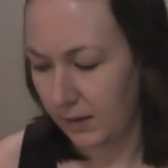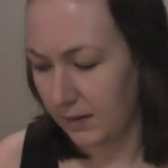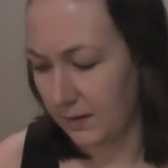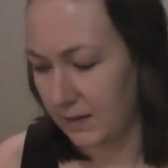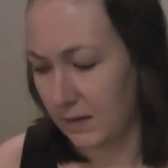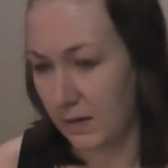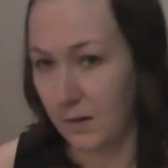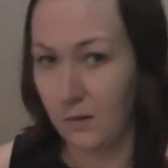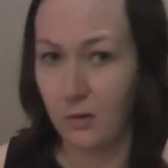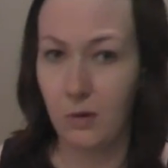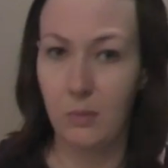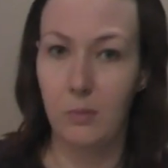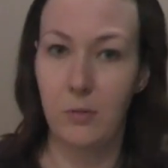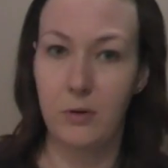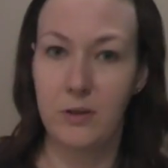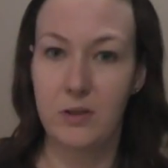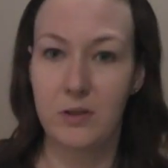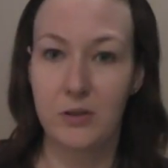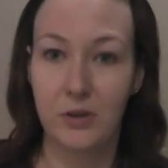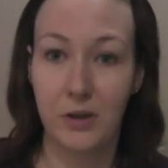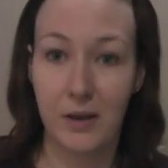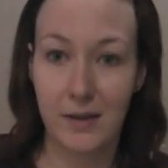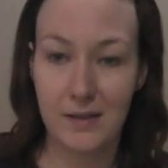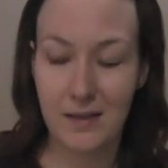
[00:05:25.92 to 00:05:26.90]
So a
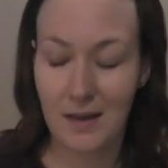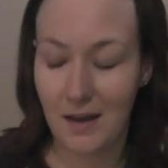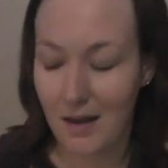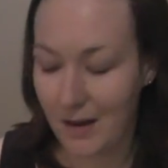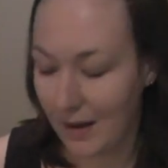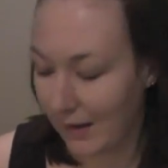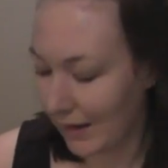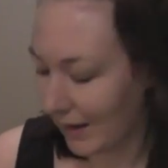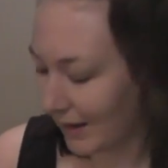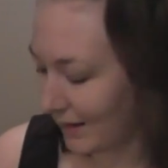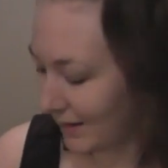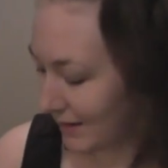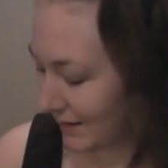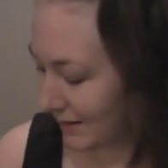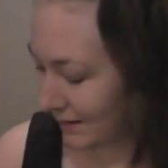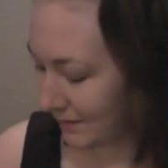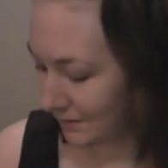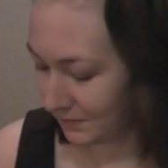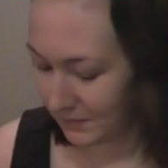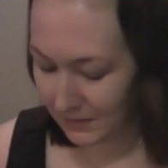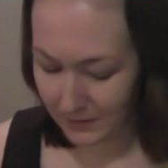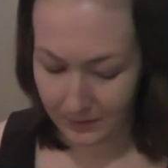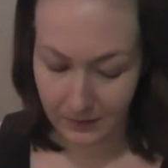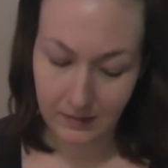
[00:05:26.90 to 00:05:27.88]
moisturizer, I
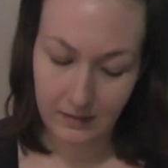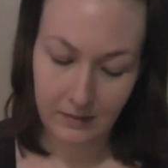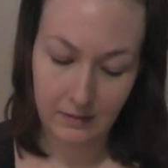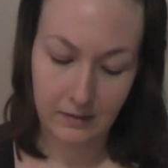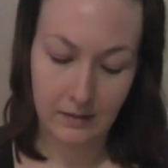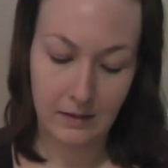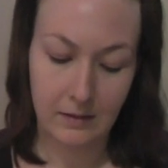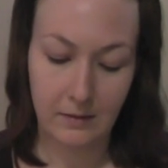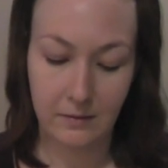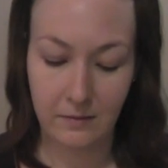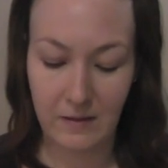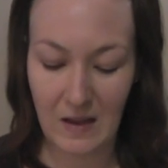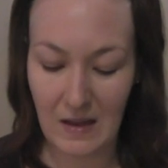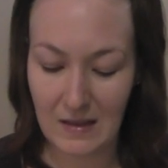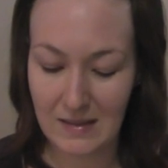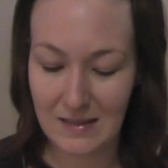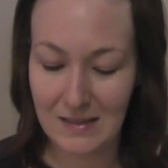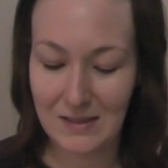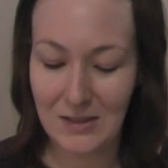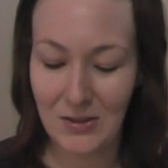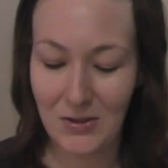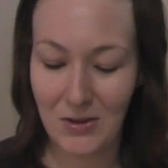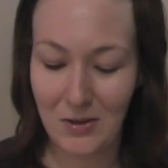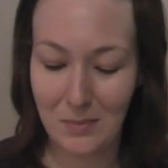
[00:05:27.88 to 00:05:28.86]
guess, in
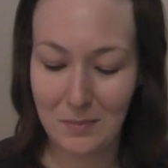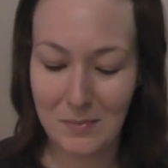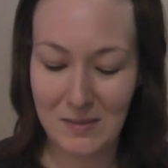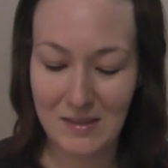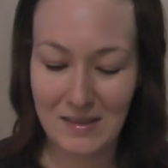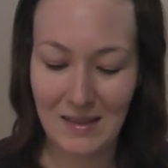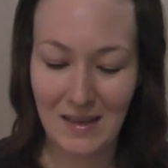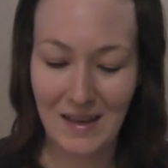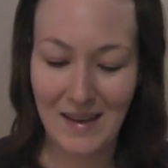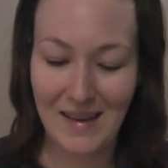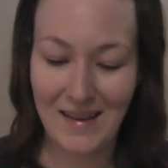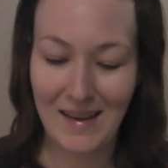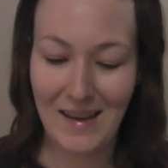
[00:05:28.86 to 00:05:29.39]
fancy terms.